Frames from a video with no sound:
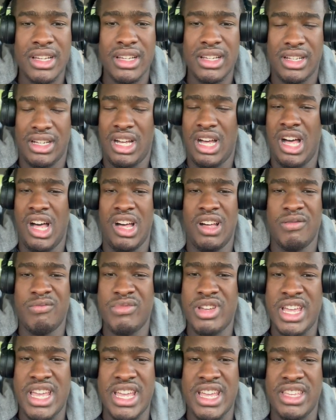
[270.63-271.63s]
oh
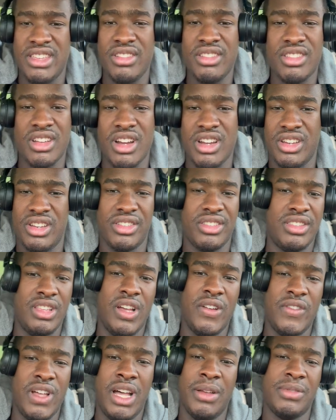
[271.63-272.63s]
man, you turn
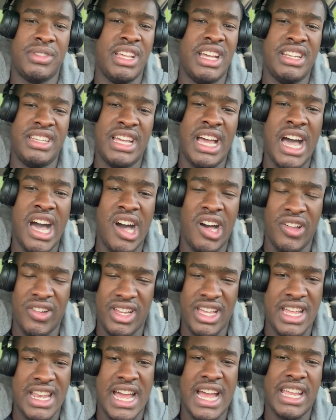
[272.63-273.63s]
yourself upside down,
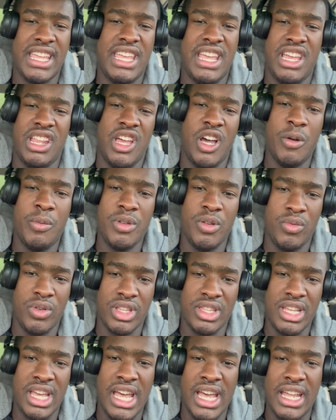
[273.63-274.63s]
and I can't help you
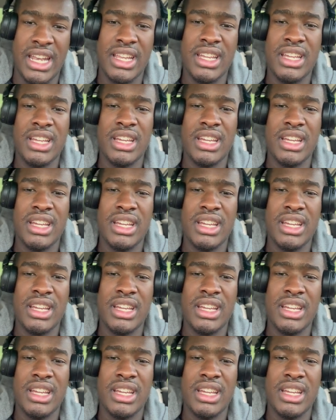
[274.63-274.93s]
with that.